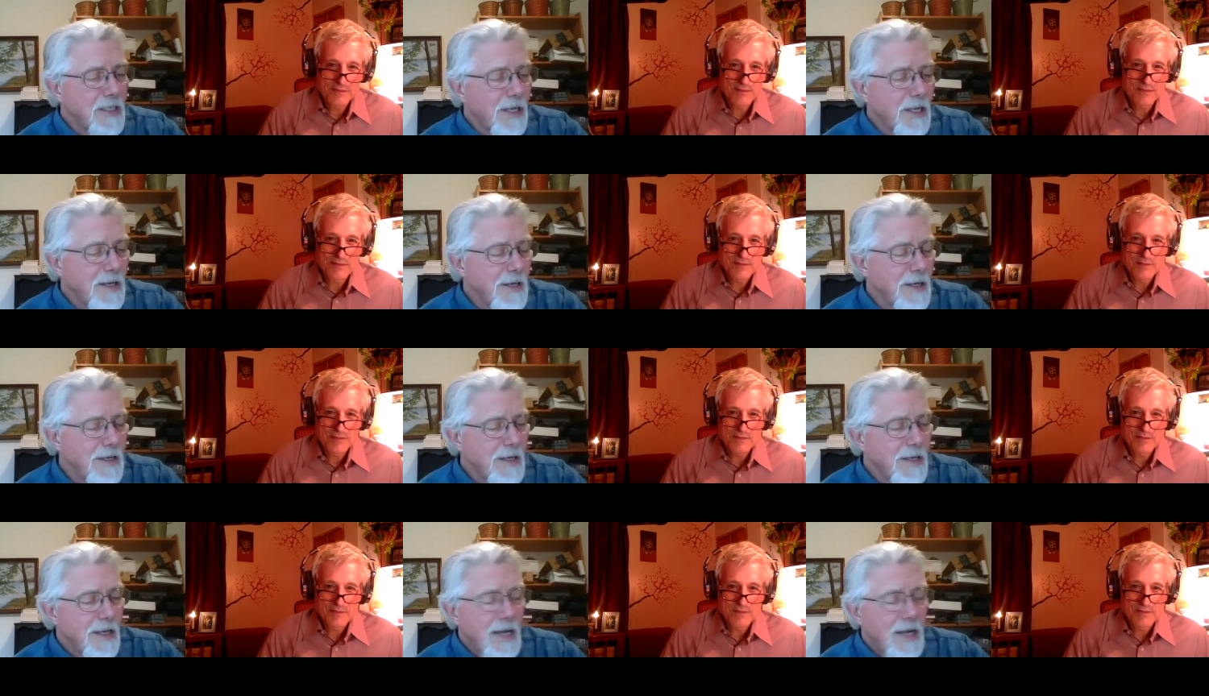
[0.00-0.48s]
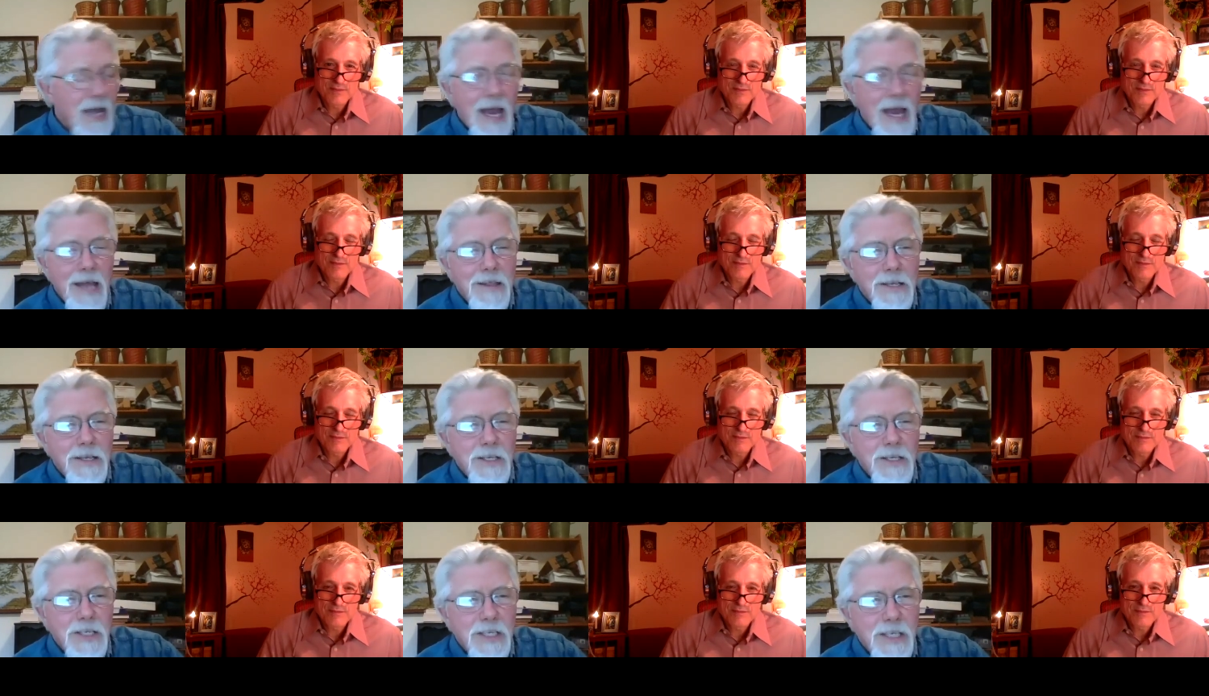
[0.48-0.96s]
Speaker 1: I,
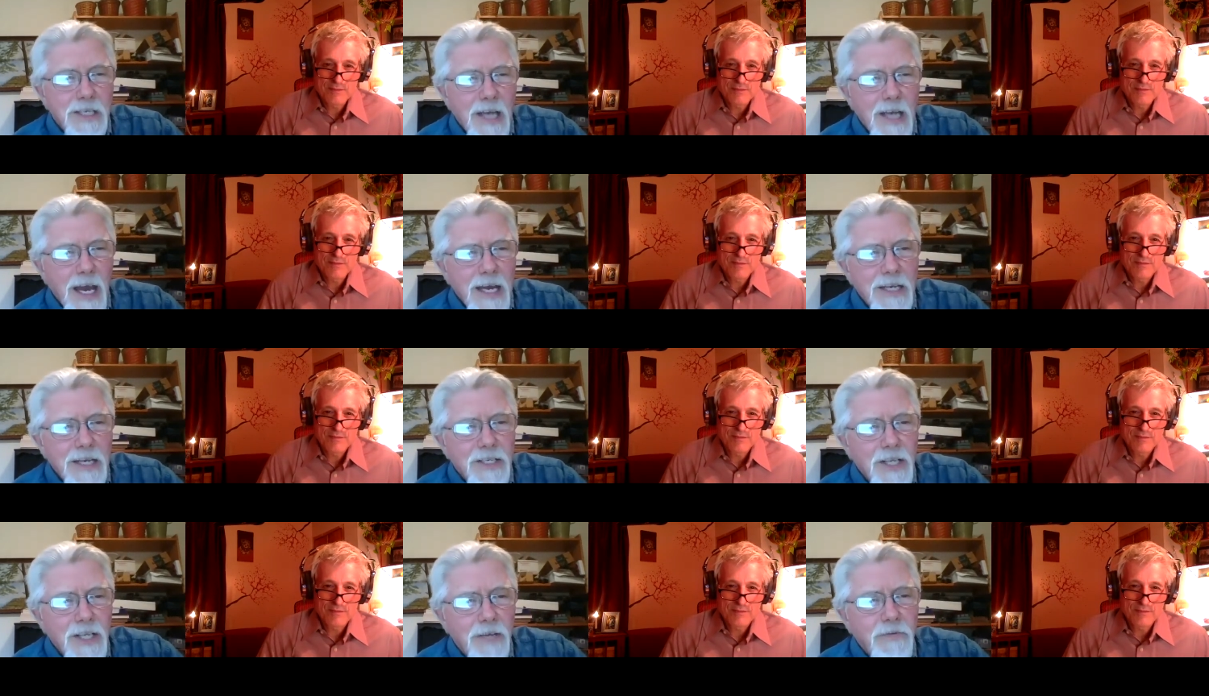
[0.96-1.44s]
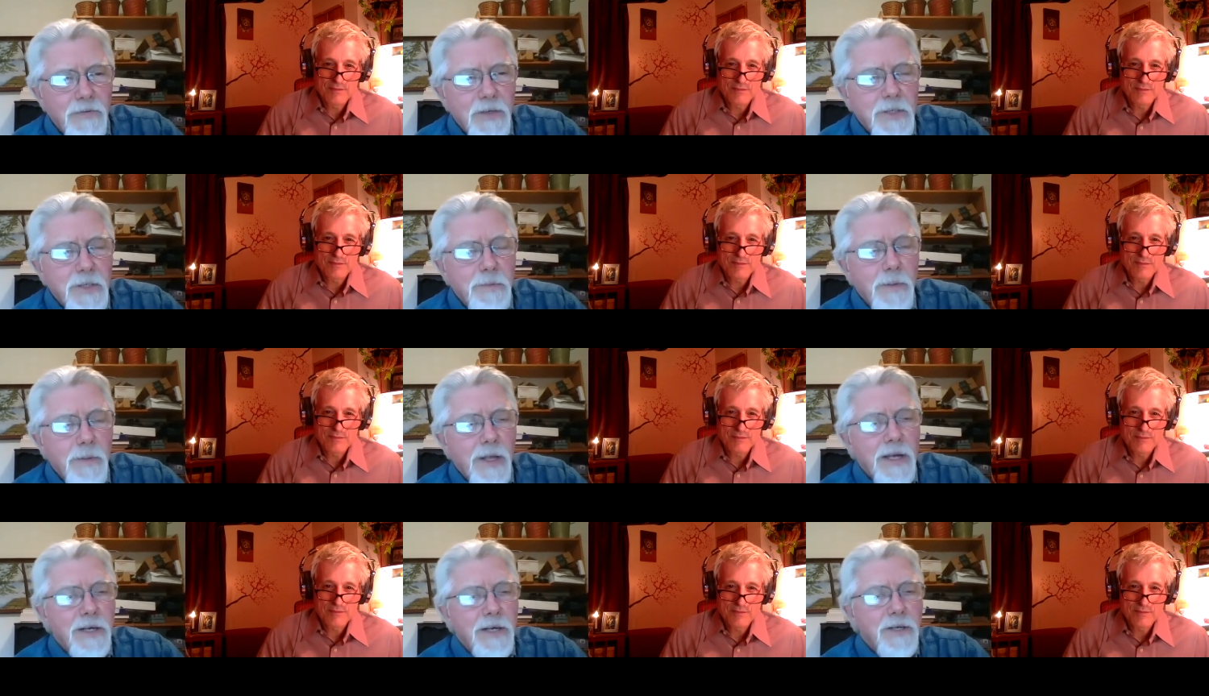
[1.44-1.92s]
this is kind of
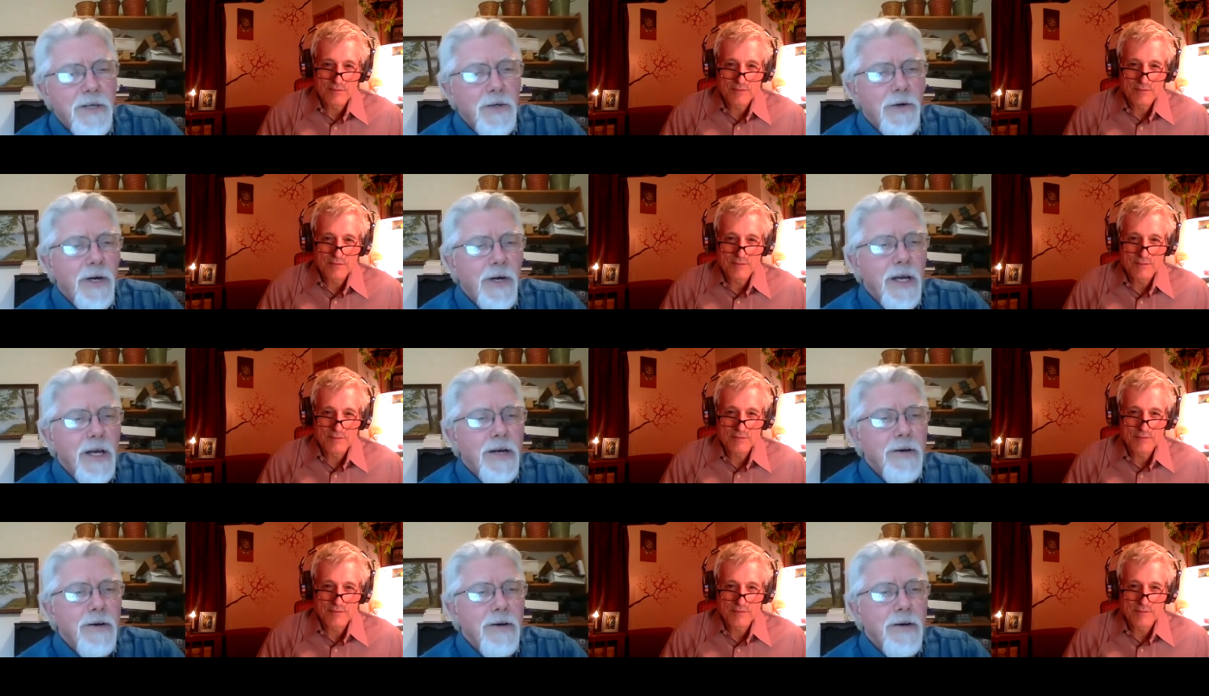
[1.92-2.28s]
self-explanatory.